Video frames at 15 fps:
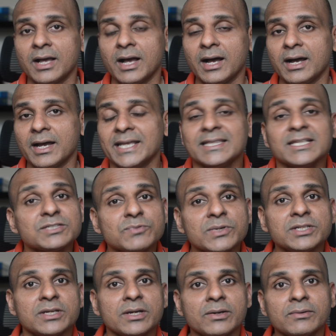Uh, in this
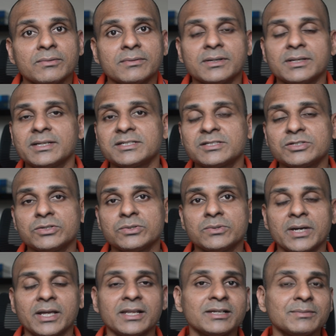video, let's do a
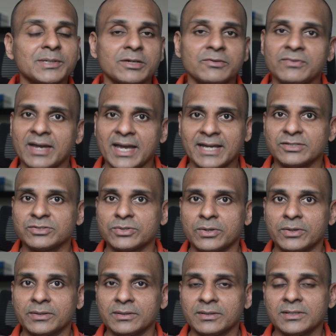little bit of
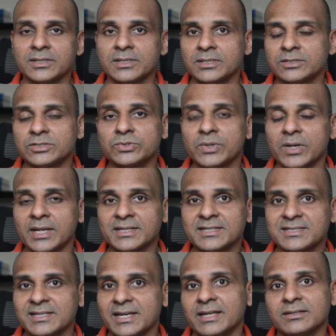hands-on to
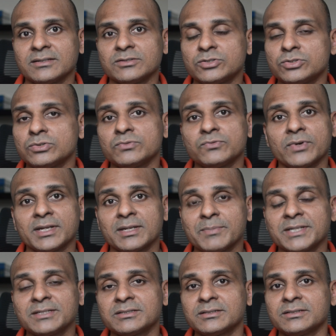understand two
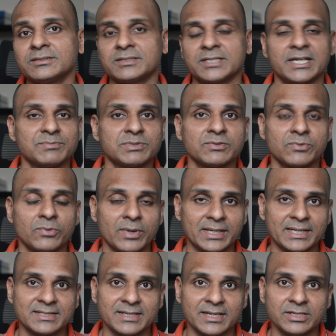fundamental types of
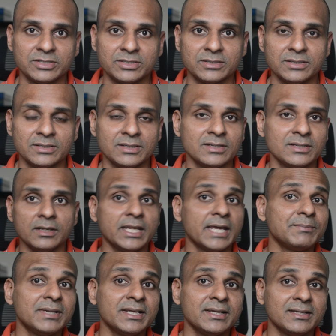quantization,
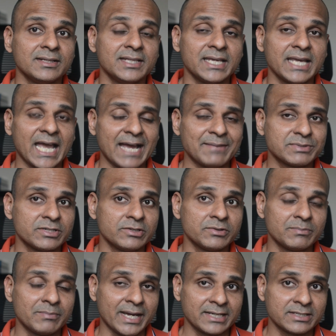namely the absolute
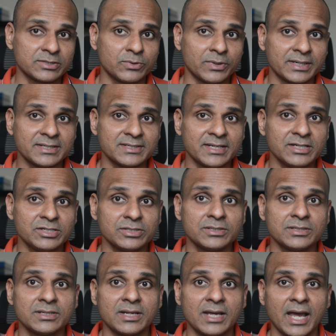max
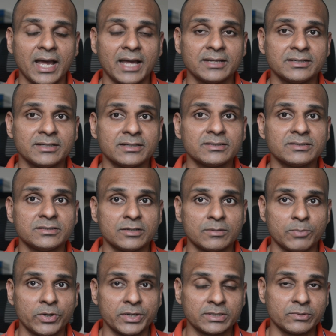quantization and
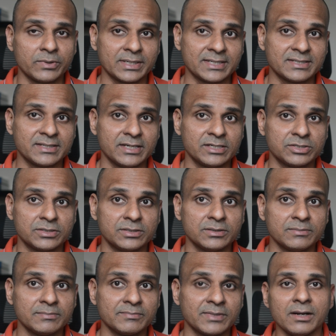zero-point quantization.
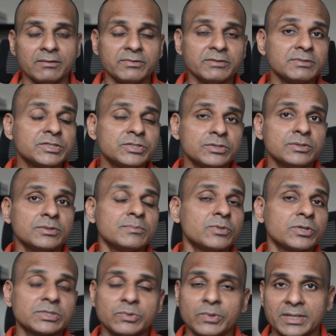We will do
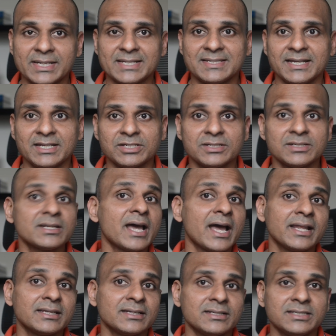both quantization
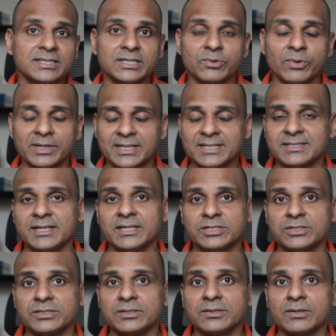and
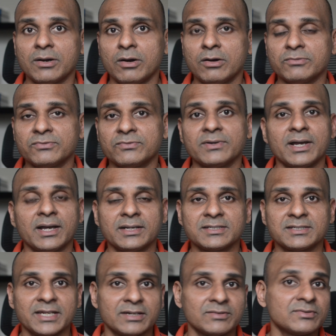dequantization of a
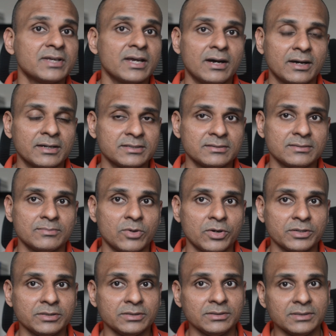state-of-the-art
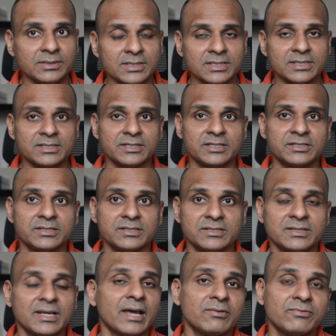model, such as
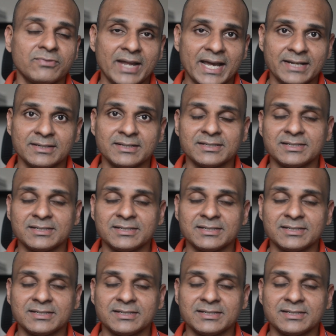a Flan